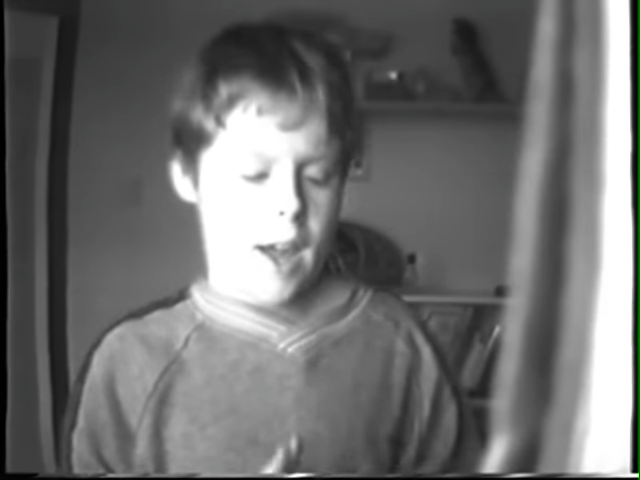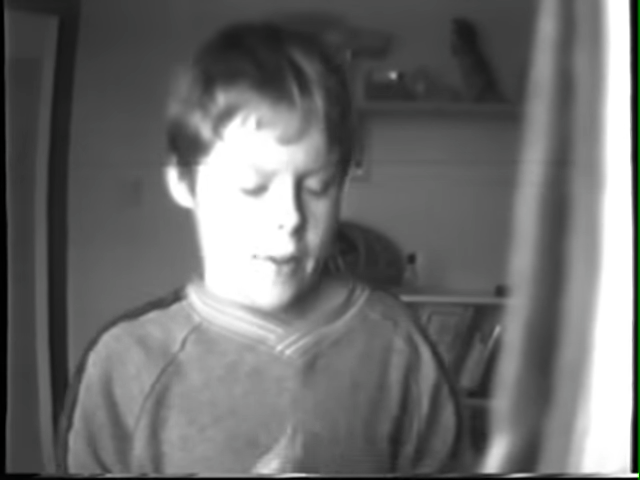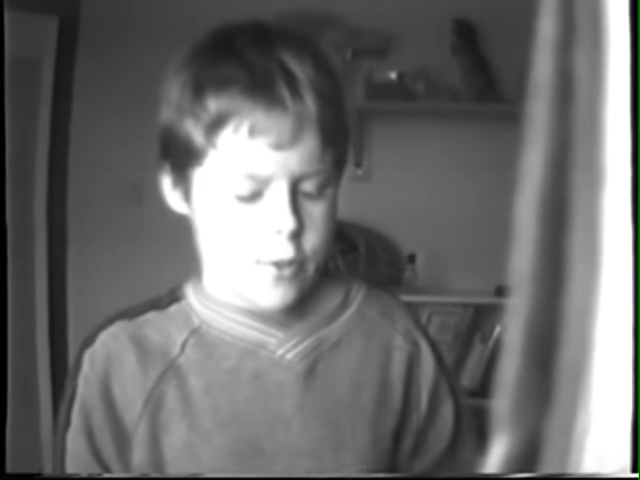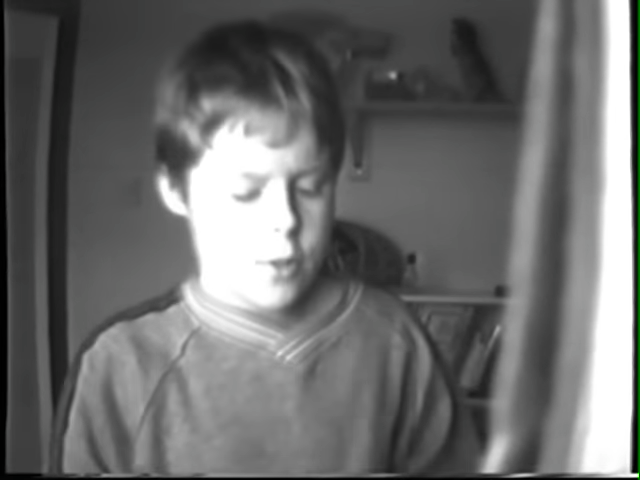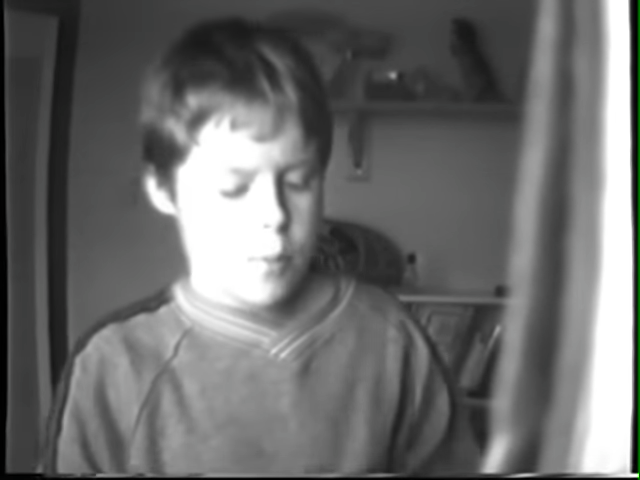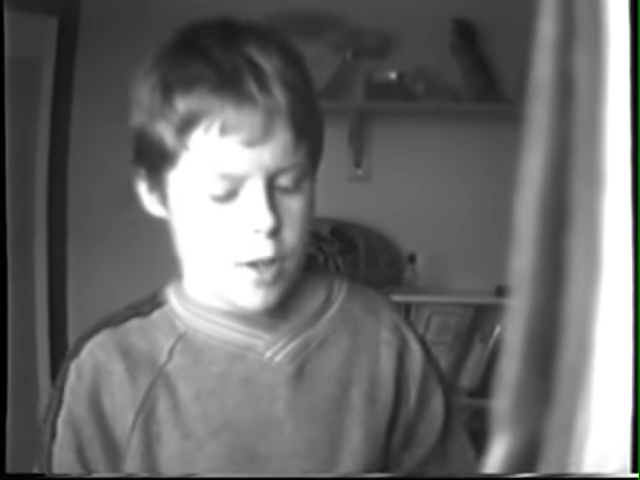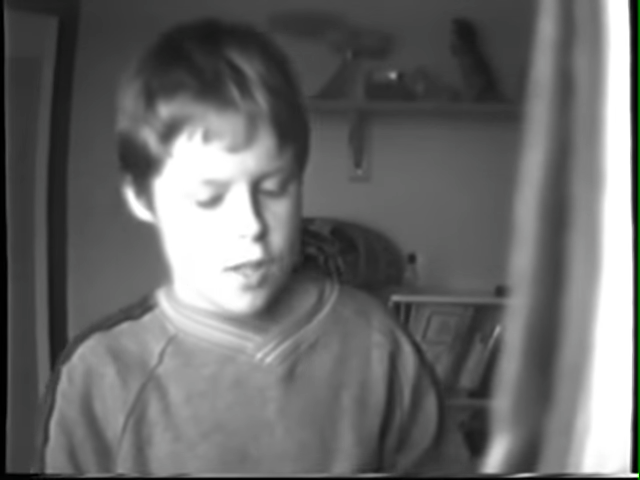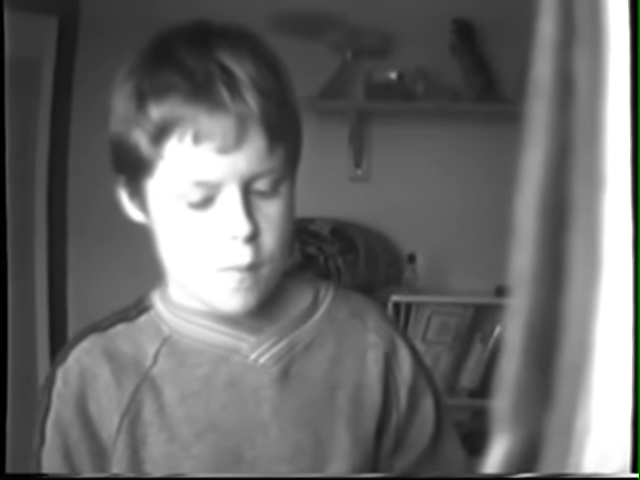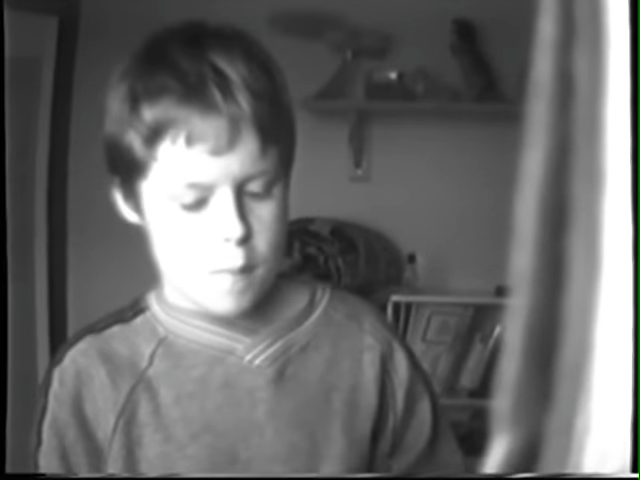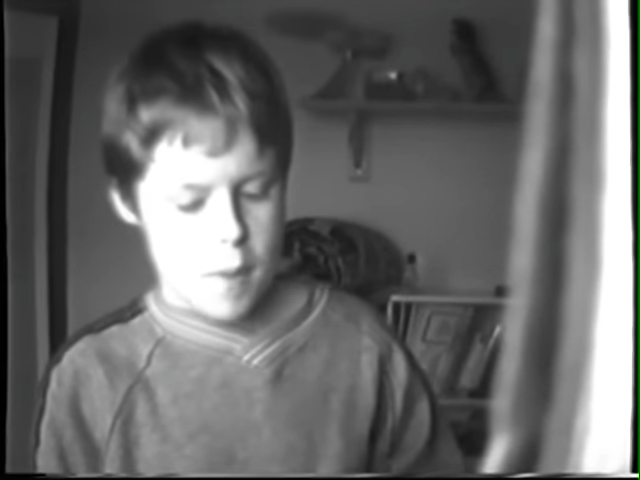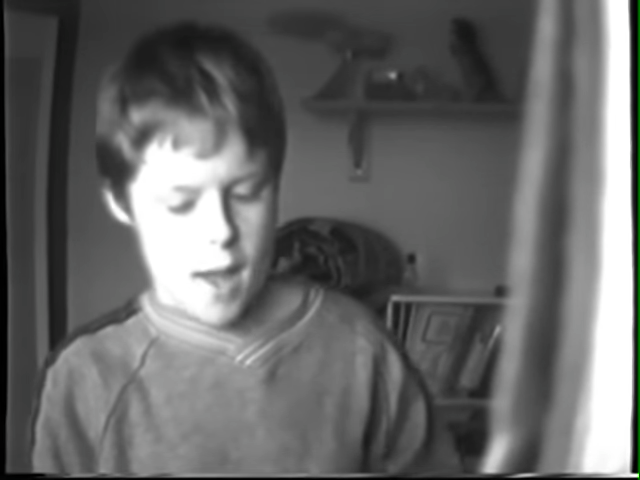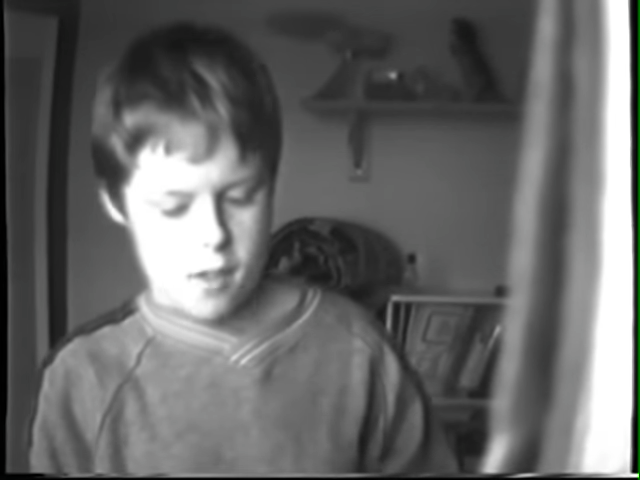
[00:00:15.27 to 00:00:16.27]
I have
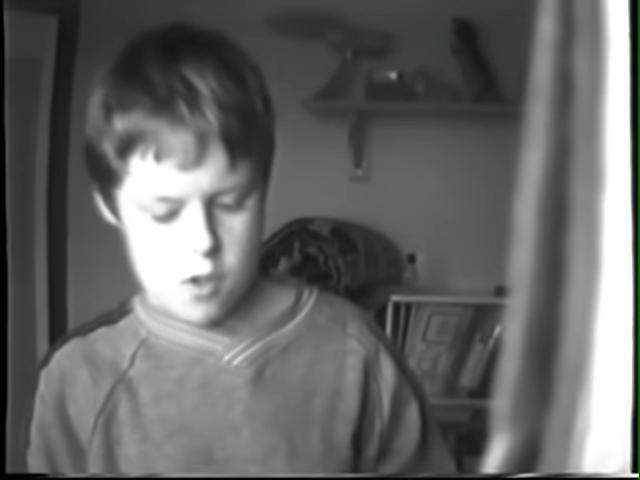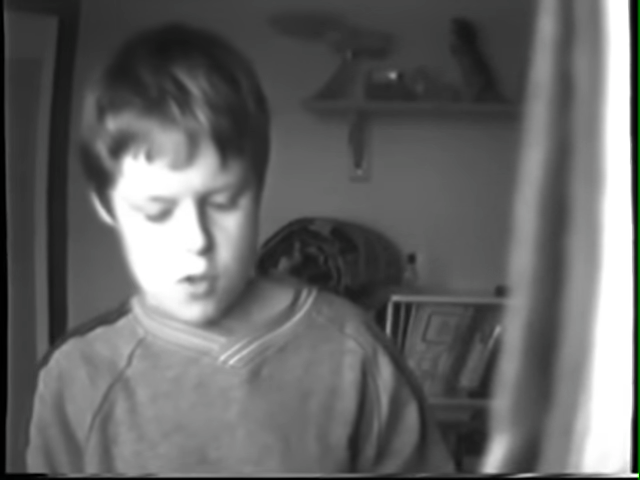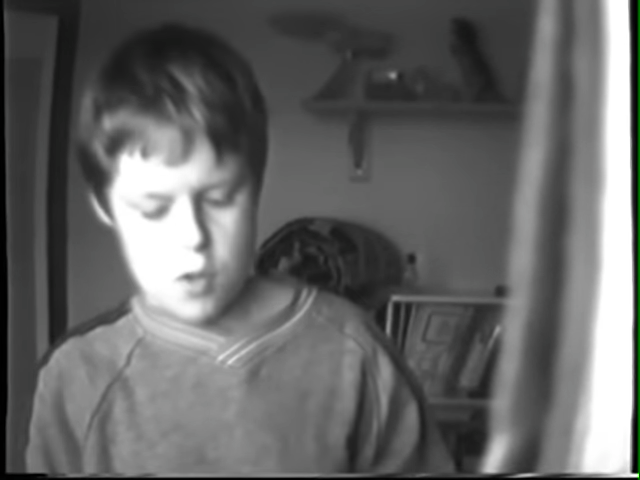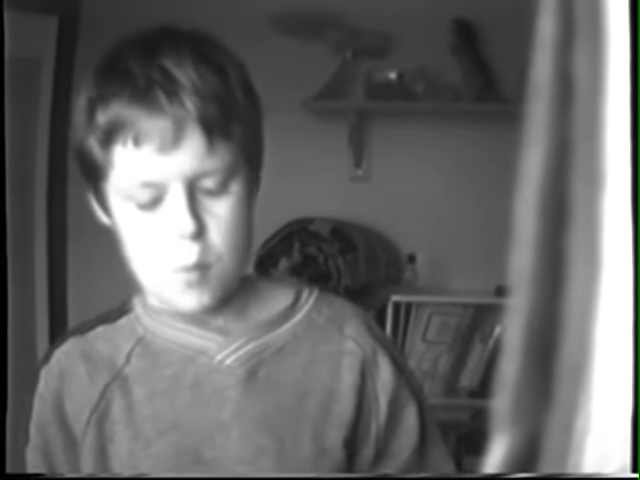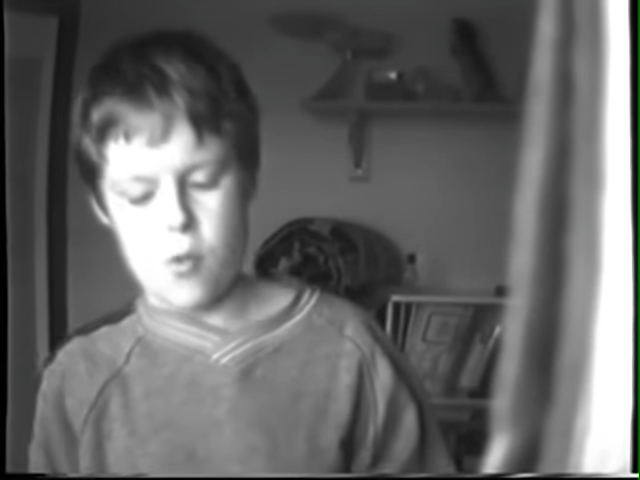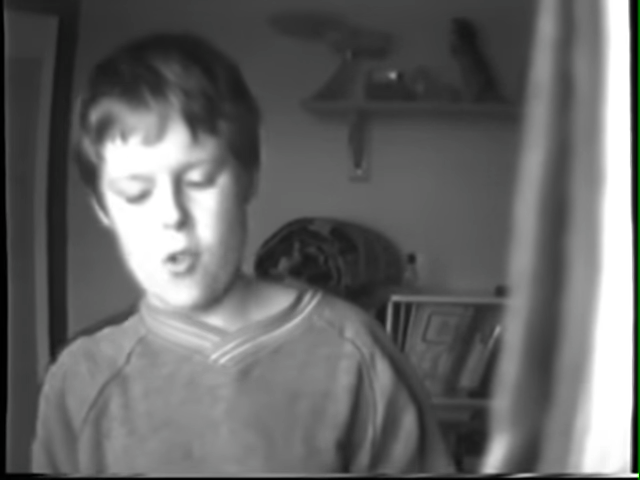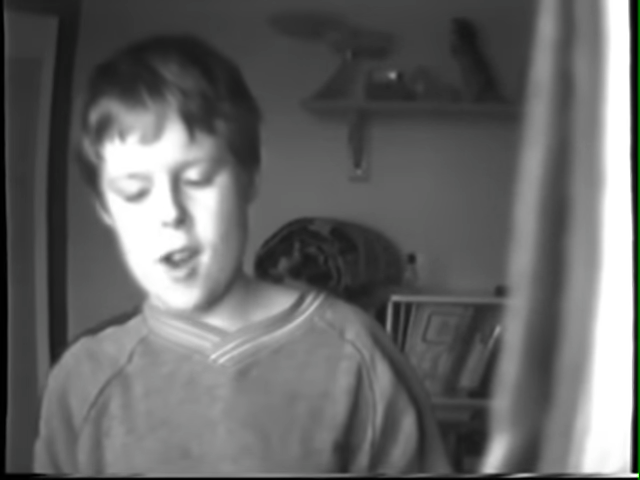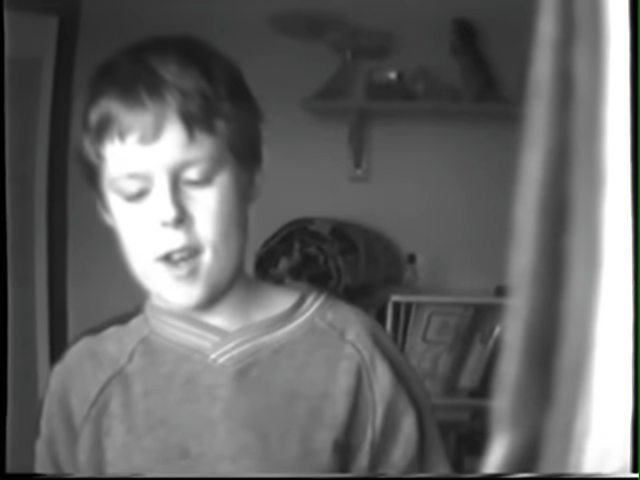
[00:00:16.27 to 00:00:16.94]
to bring some bad news,